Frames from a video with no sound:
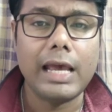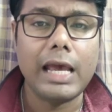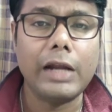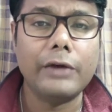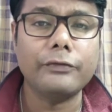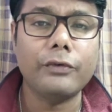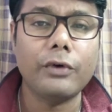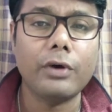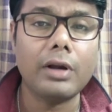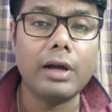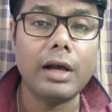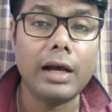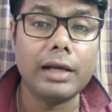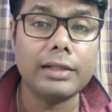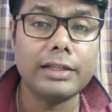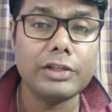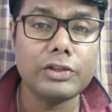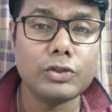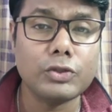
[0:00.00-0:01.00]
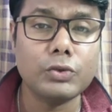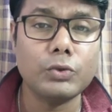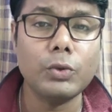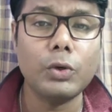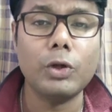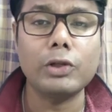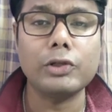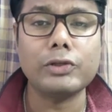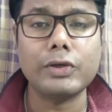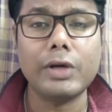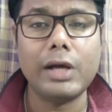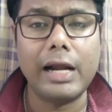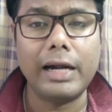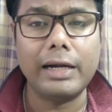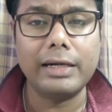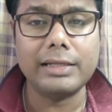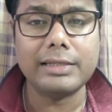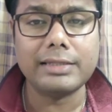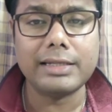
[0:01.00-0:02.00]
and for others to also
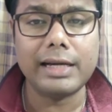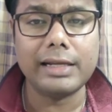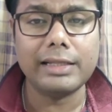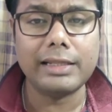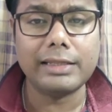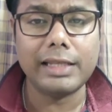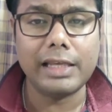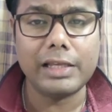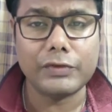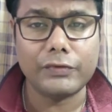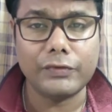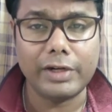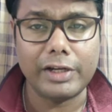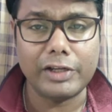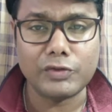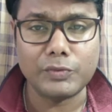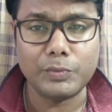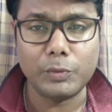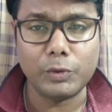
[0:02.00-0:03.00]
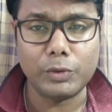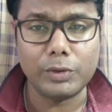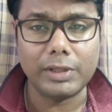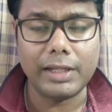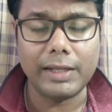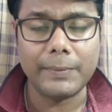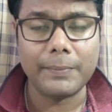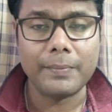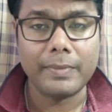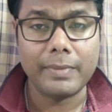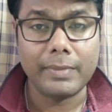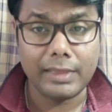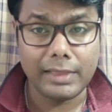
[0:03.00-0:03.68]
understand the things very smoothly.